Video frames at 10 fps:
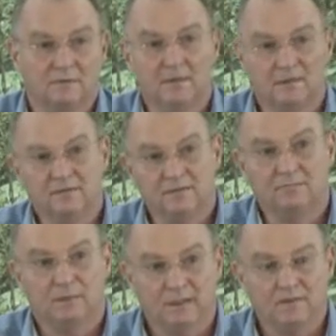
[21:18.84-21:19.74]
at least the
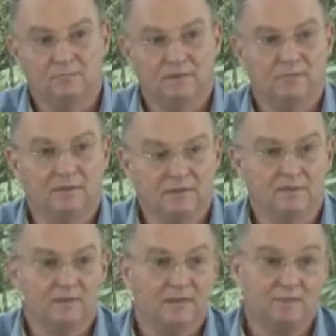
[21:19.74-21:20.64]
plan is to build up
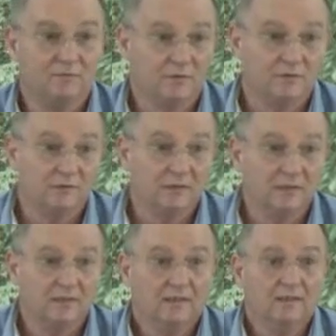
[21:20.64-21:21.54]
industry. They have gold.
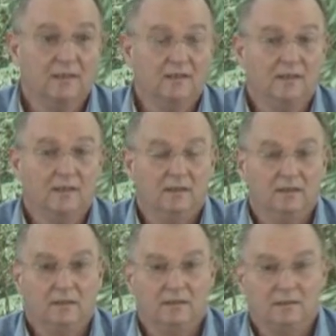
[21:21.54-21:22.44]

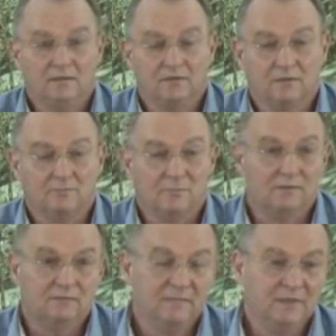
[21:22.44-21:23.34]
Uh, so
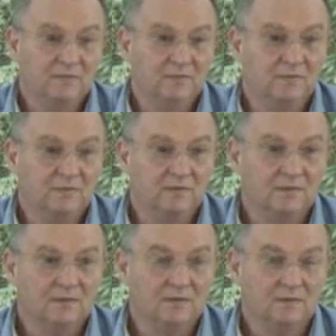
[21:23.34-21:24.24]

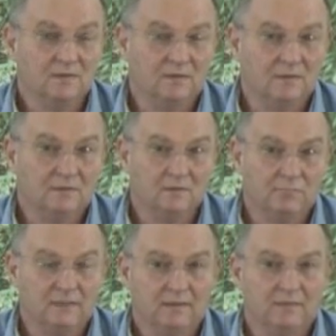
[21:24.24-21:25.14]
remittances uh, don't
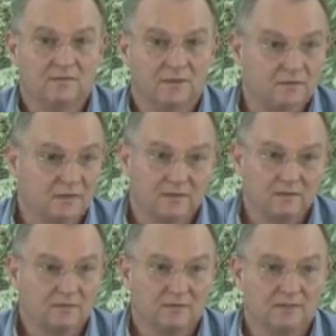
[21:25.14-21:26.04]
play such a
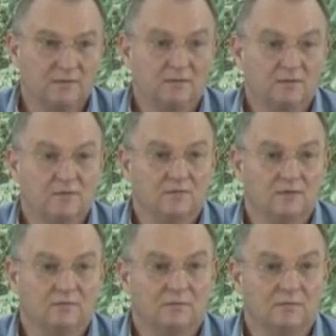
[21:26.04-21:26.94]
large role like in
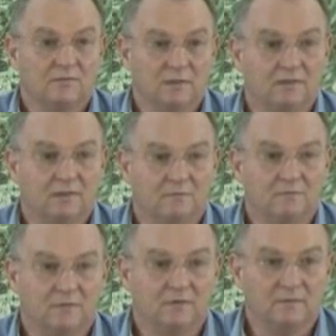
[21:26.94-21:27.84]
Tajikistan probably, but they
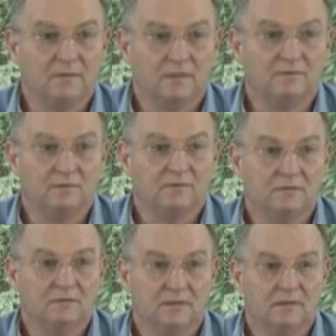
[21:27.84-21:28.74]
certainly play a role.
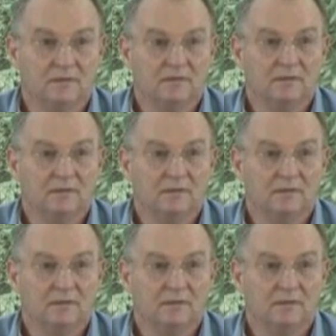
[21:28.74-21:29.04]
Yeah.